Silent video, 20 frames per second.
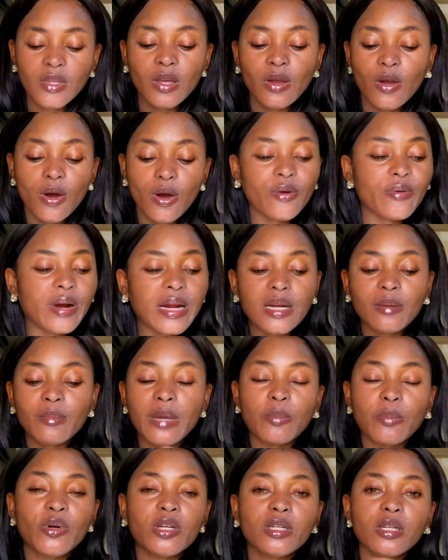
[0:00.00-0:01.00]
Already my
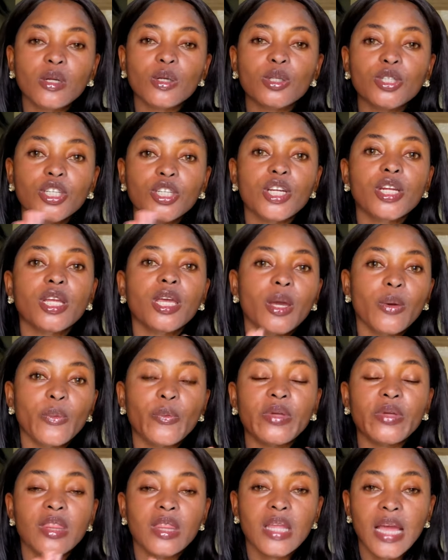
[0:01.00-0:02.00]
body lotion came
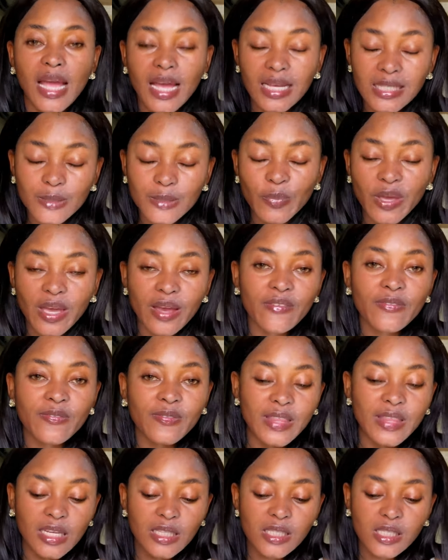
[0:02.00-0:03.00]
with SPF
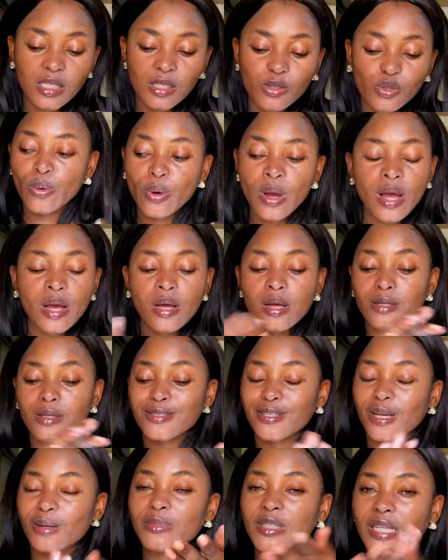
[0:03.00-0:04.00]
30, so
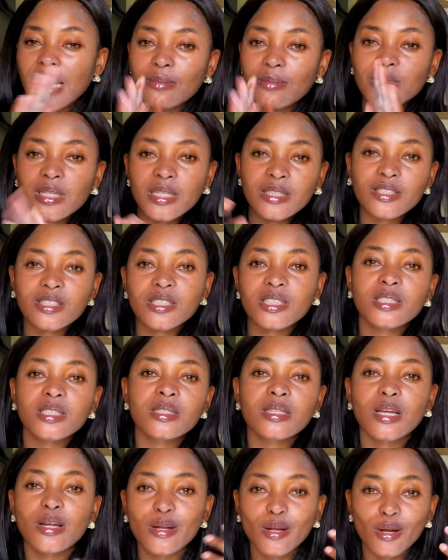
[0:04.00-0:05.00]
sometimes I
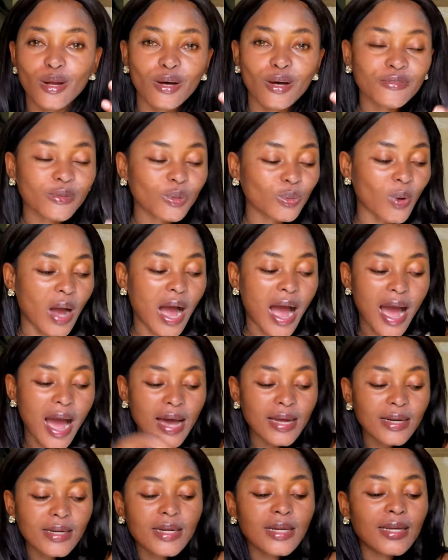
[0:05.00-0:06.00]
just love to
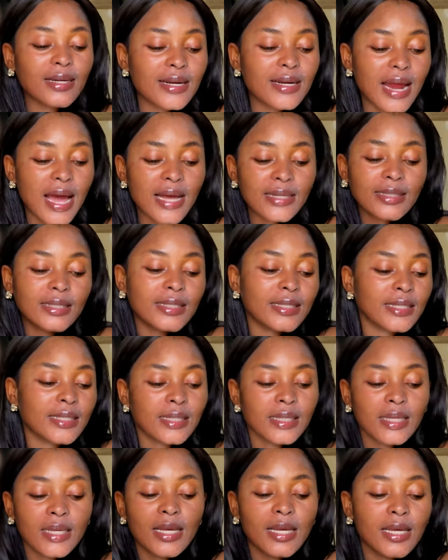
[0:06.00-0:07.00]
add that
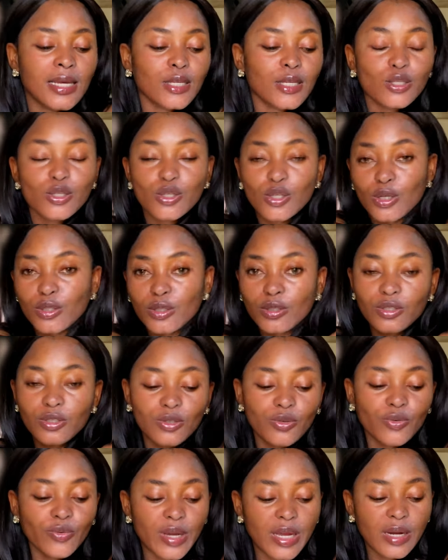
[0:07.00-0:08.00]

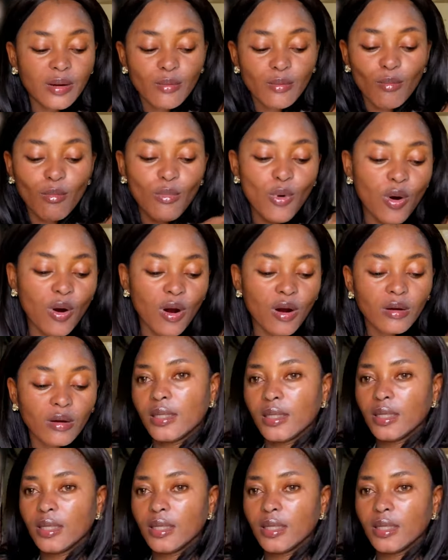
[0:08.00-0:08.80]
sunscreen more.